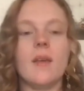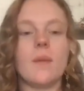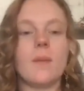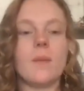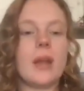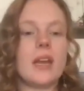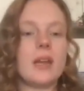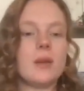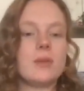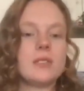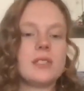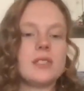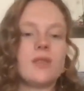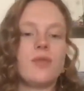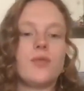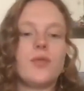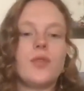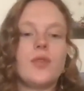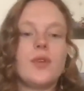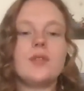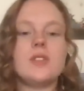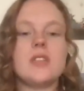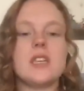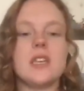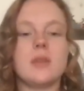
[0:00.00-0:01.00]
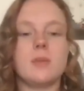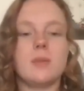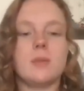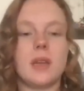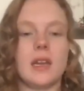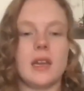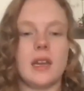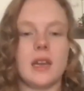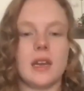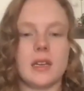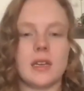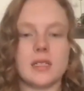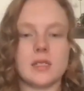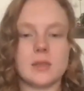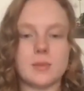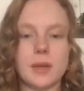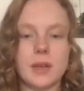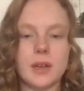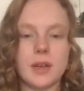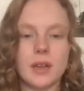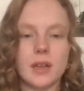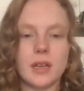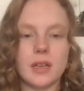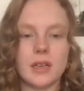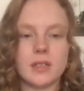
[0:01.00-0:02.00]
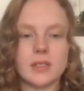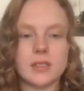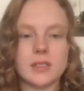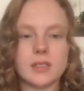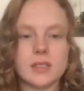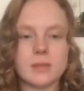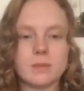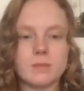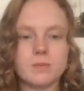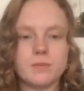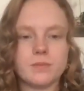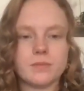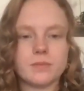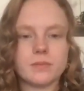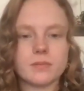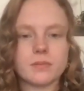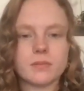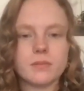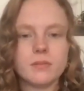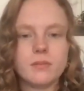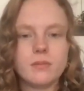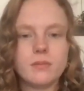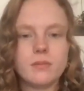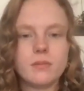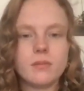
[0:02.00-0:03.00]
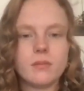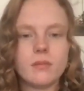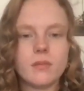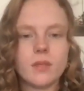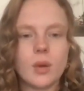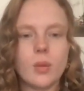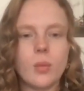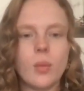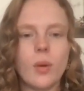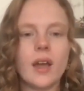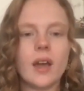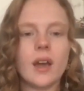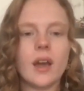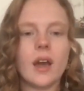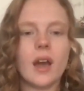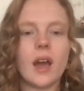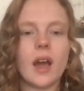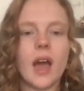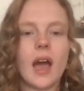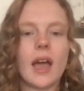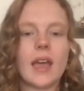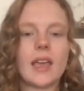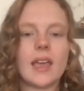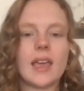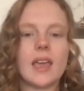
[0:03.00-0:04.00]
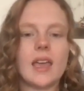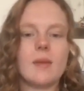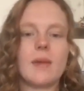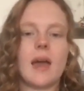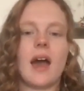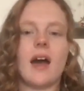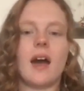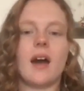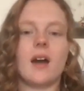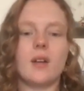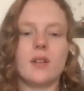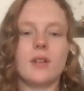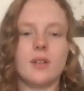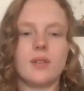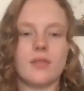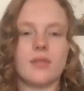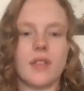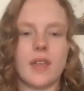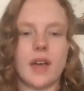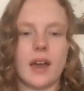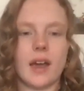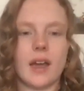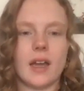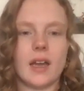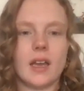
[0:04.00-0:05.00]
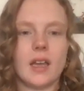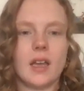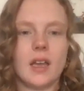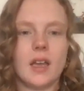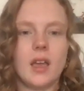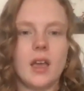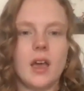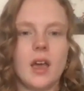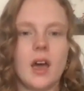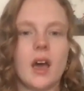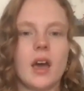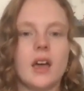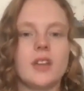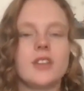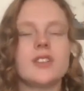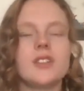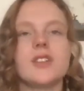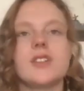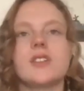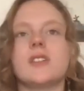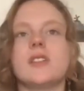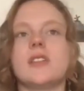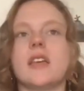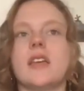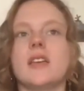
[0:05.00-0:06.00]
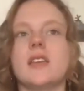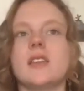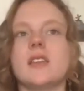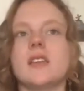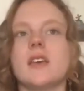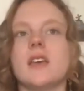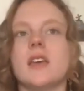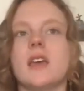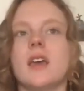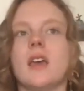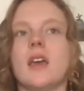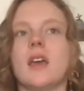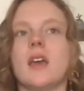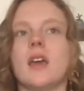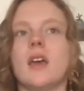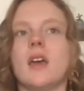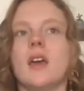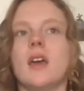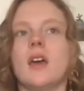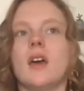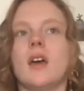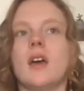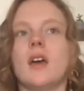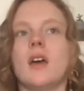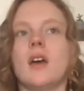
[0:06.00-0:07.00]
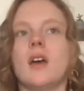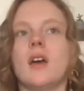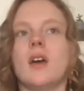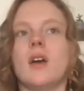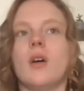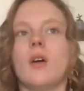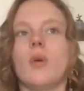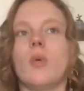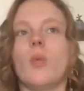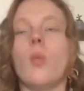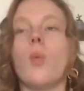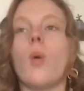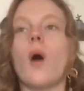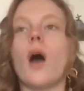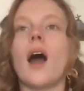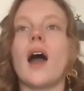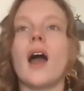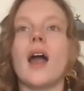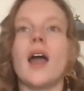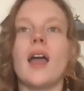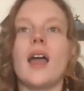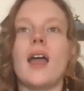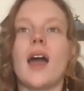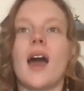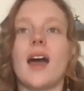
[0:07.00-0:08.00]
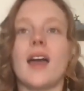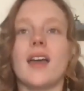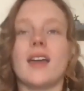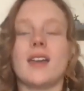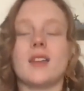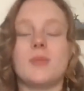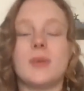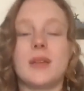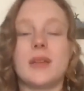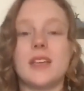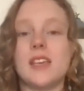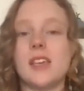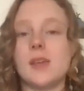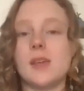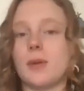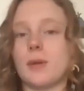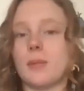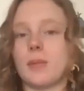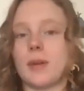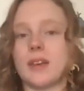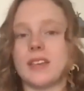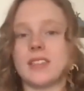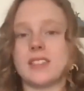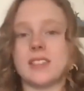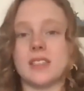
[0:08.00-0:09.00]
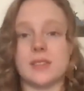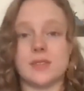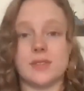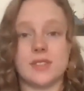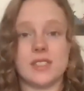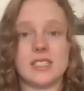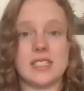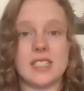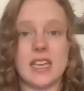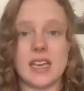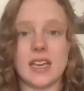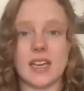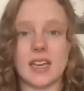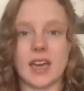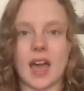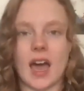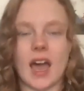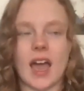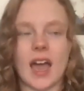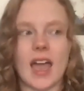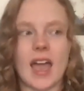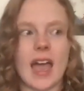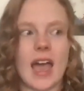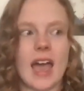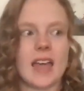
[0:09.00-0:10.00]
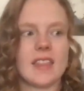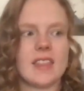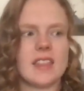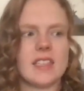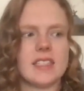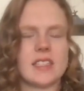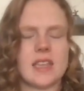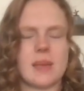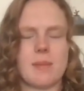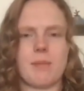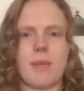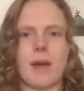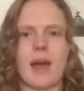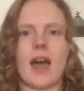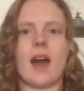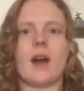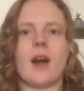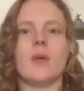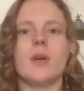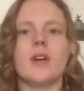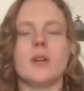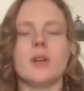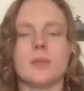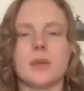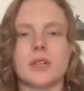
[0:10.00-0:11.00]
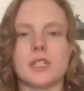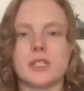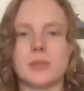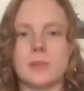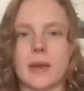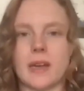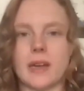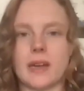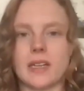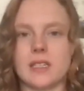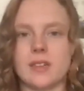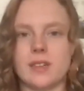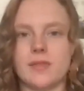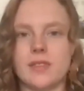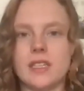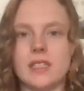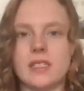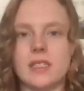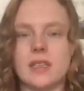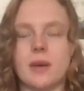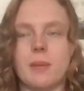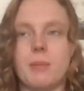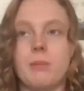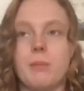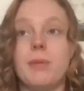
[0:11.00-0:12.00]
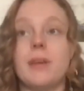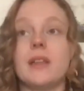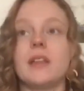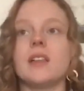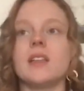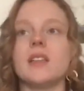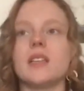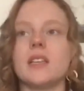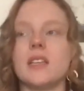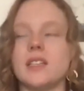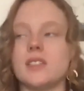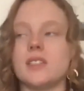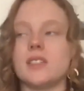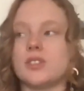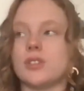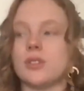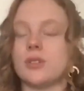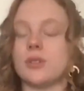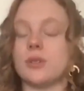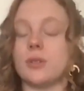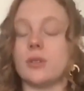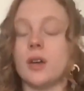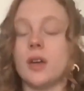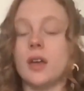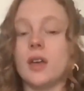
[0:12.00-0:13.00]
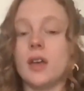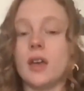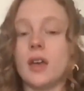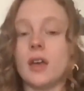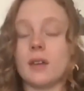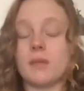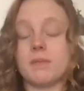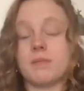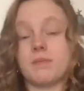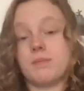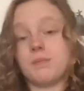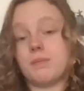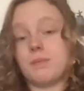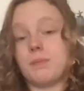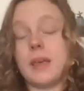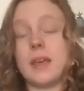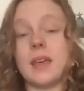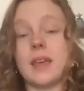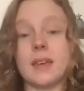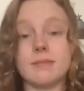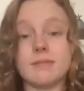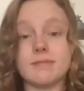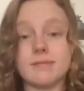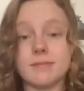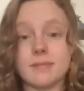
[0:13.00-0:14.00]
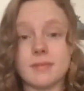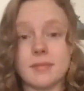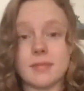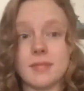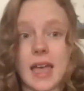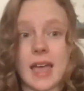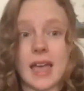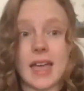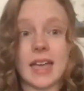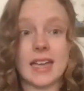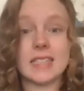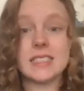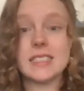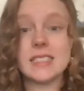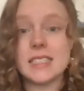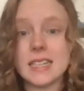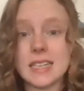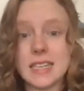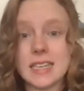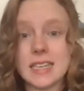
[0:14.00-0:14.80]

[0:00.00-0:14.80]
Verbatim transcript: But it was a 15 minute experience where I came out of that understanding why I had been keeping myself sick. I had this empowered perspective, this ability to being handed a